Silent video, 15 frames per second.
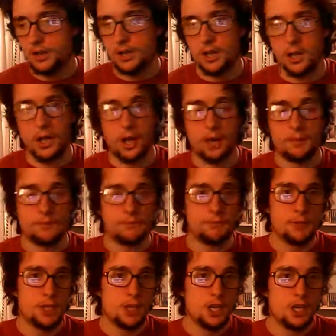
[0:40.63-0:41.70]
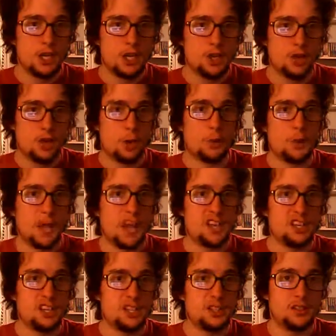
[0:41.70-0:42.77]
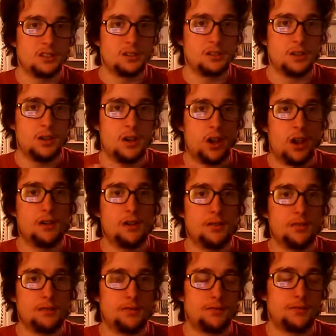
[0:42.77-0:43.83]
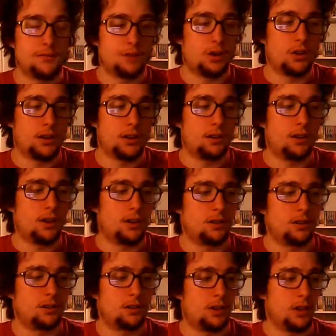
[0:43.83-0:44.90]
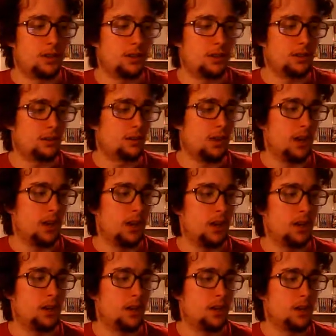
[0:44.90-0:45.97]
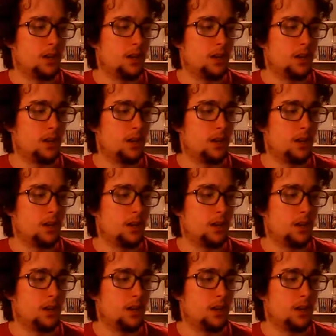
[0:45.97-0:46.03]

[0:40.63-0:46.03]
uh, locations of certain adventures, like let's say